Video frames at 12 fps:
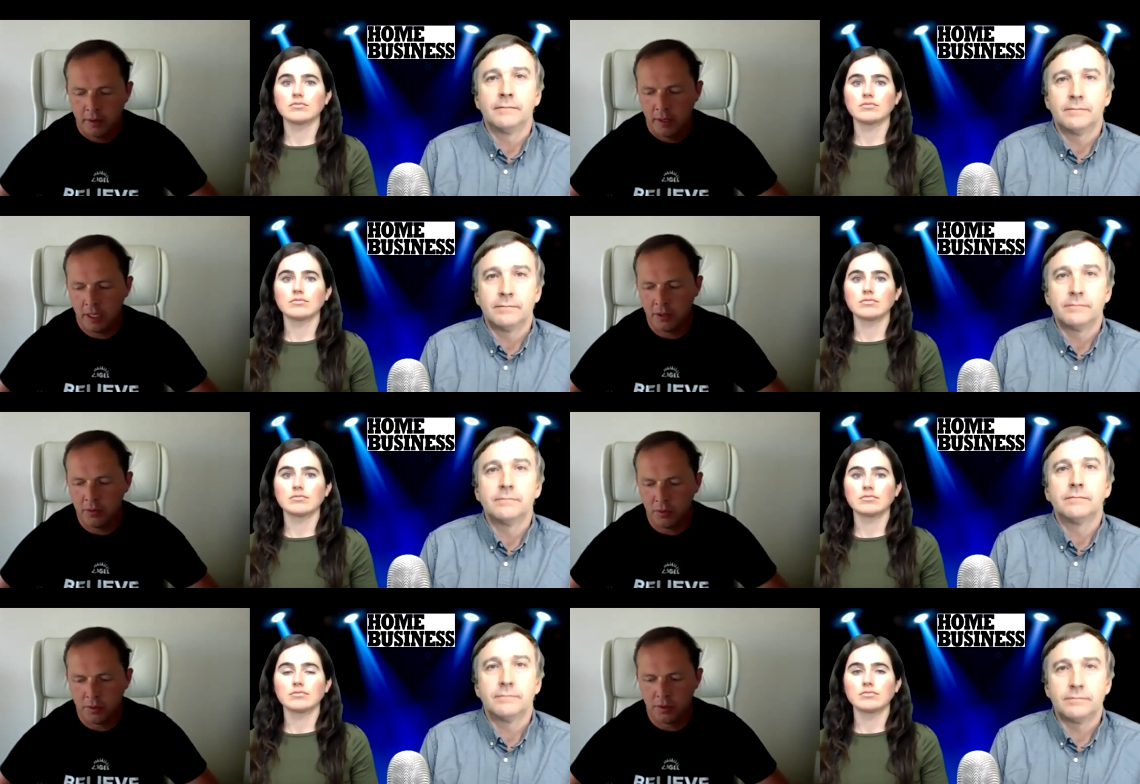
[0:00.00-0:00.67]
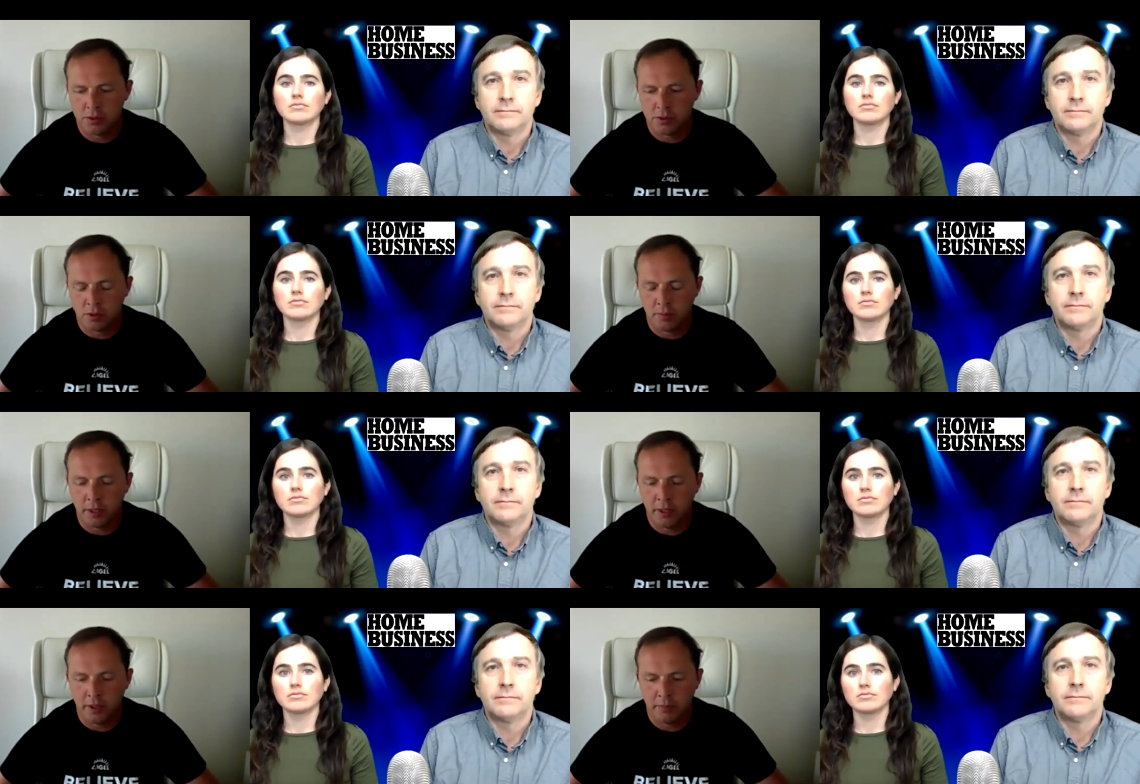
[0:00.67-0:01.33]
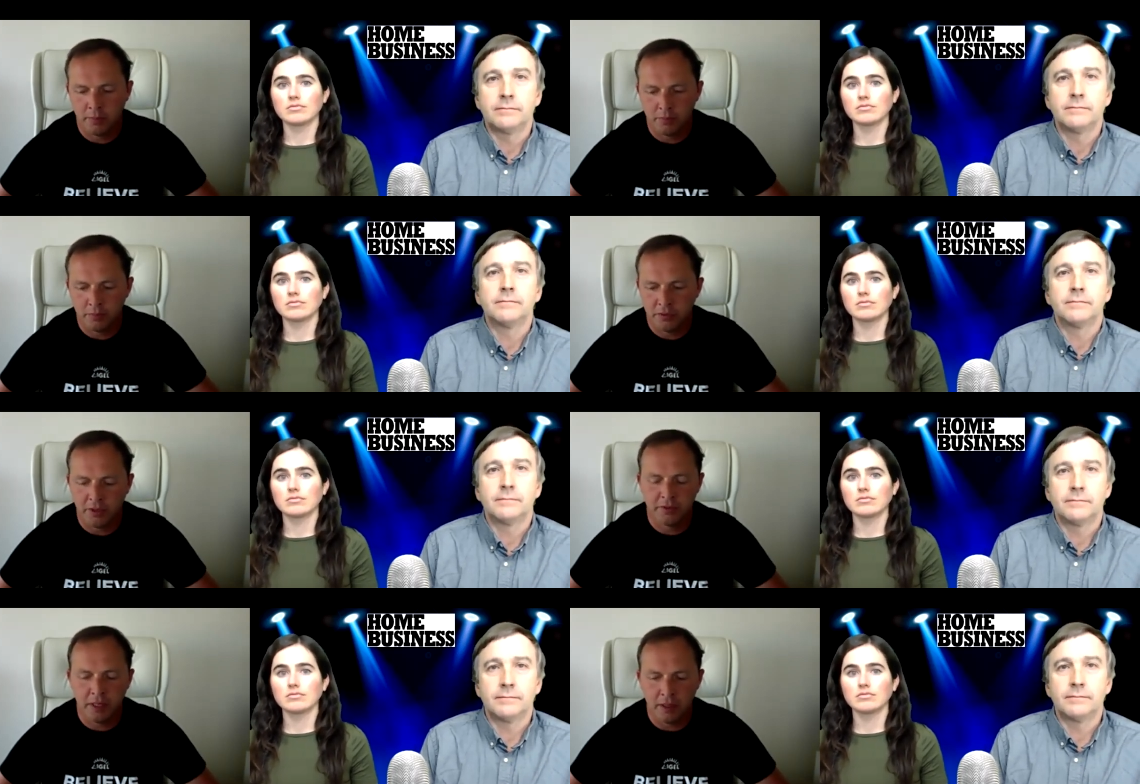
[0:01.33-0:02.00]
Speaker 1: headquartered in germany and
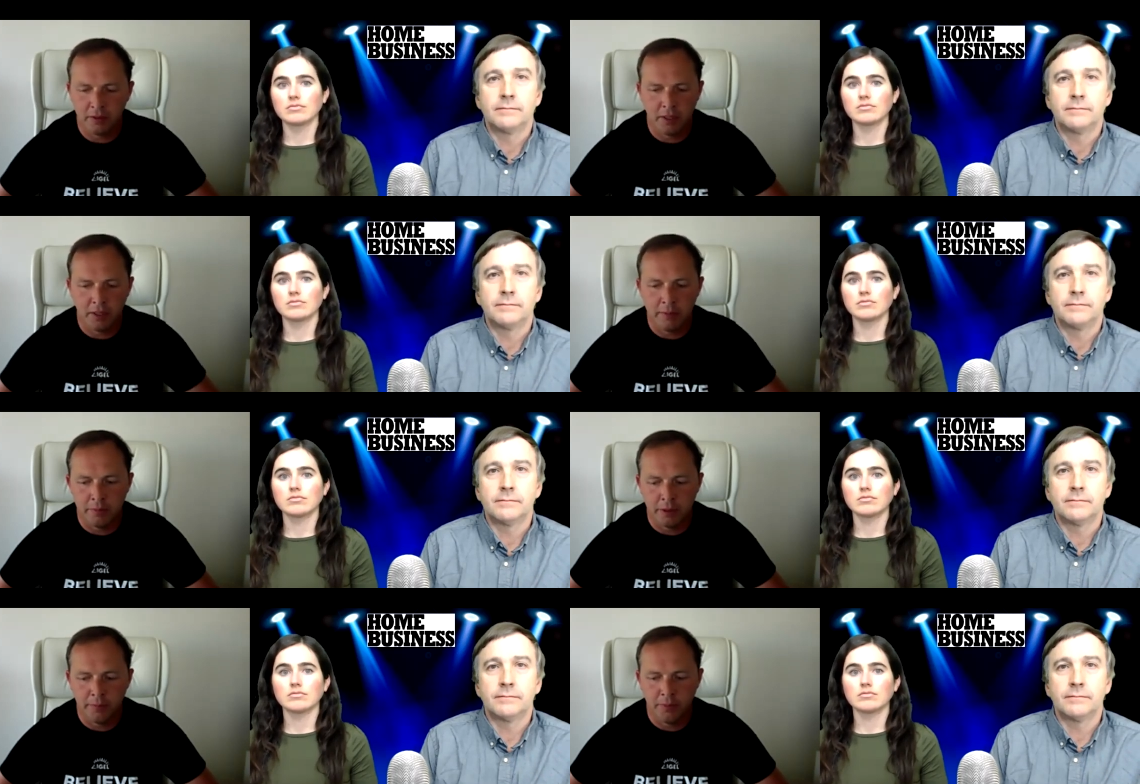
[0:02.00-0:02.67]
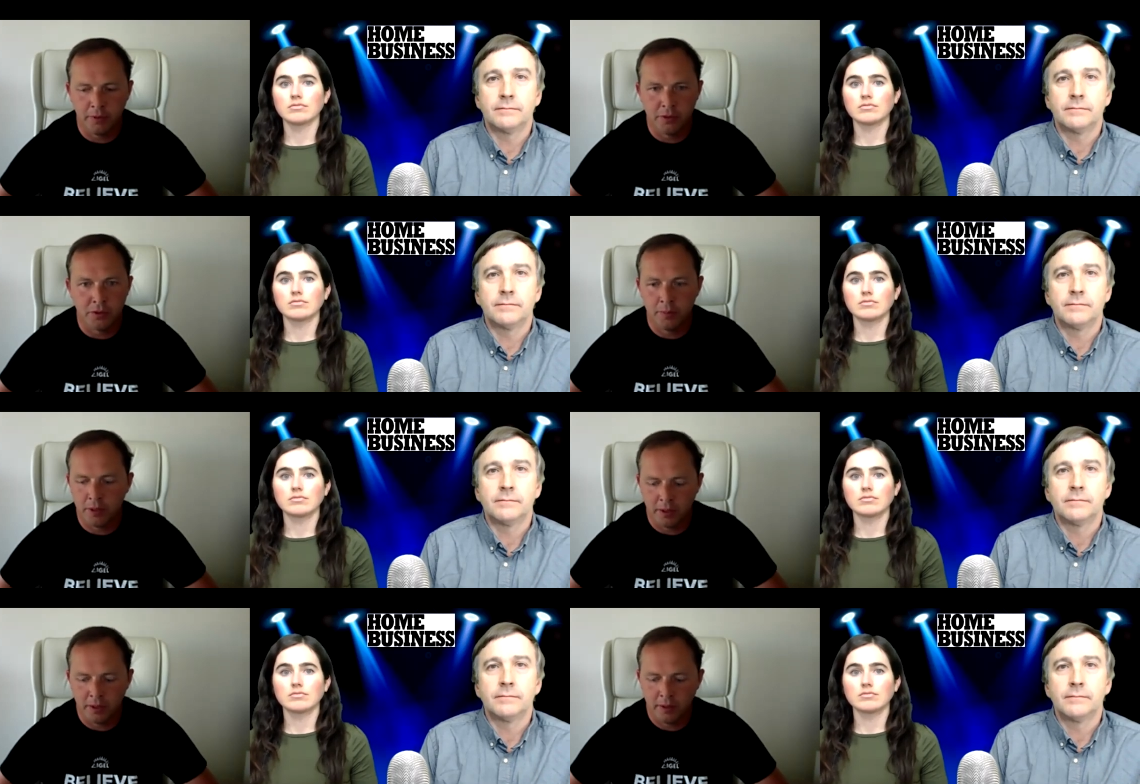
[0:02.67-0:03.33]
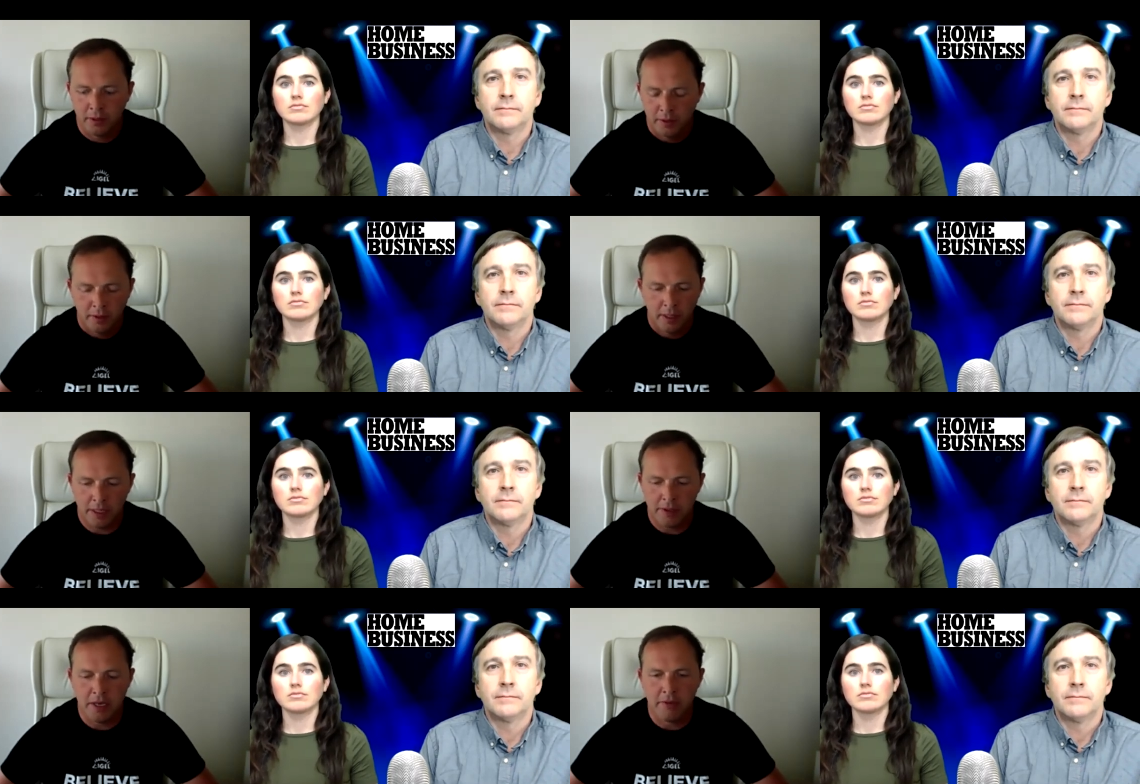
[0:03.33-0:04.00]
six out of ten people in germany
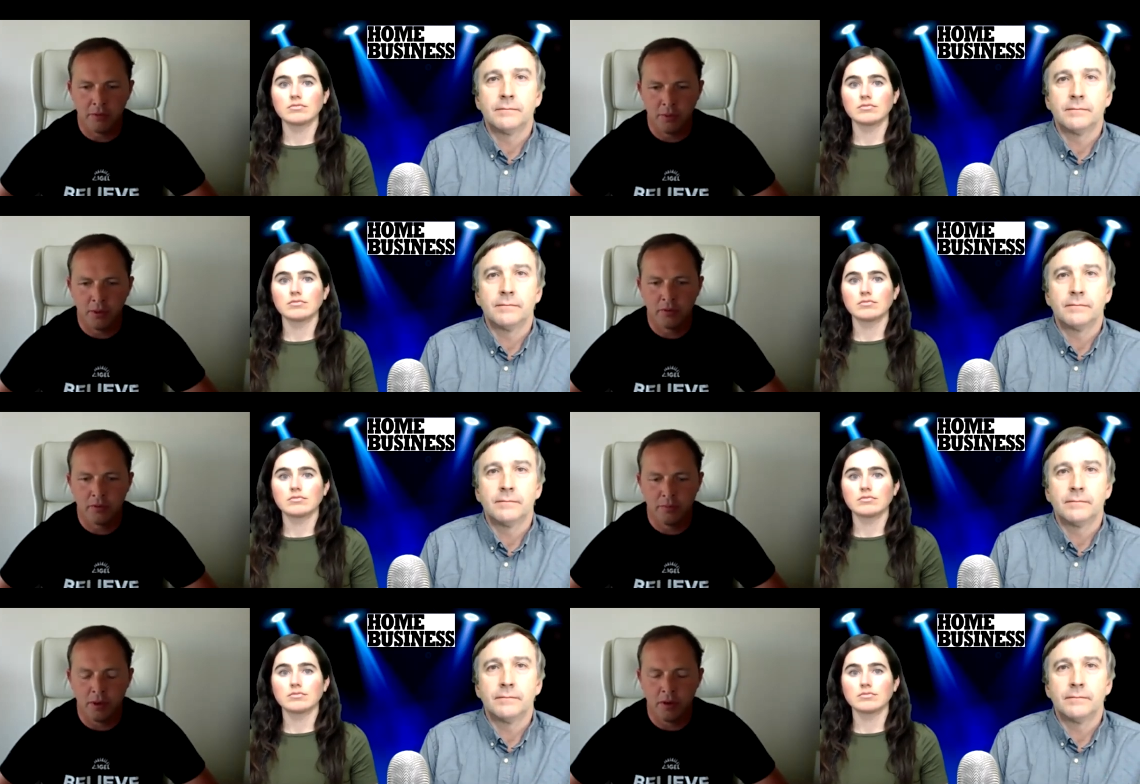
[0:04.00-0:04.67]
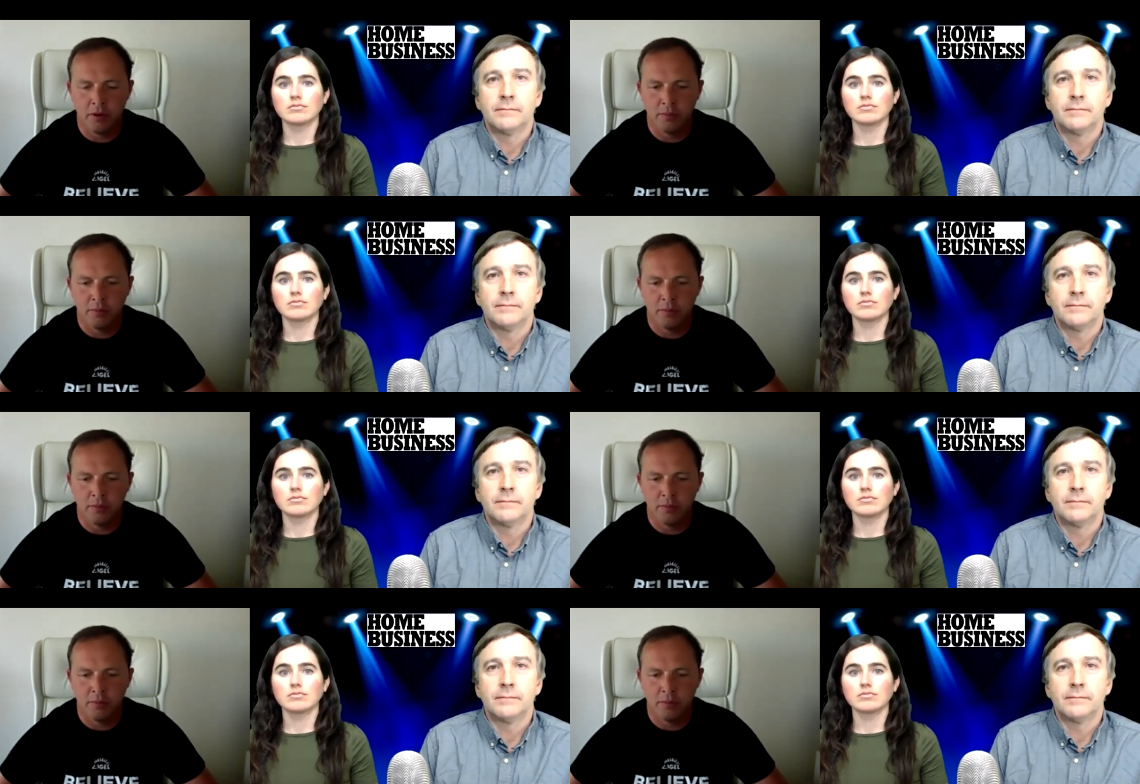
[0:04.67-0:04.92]
had never worked from home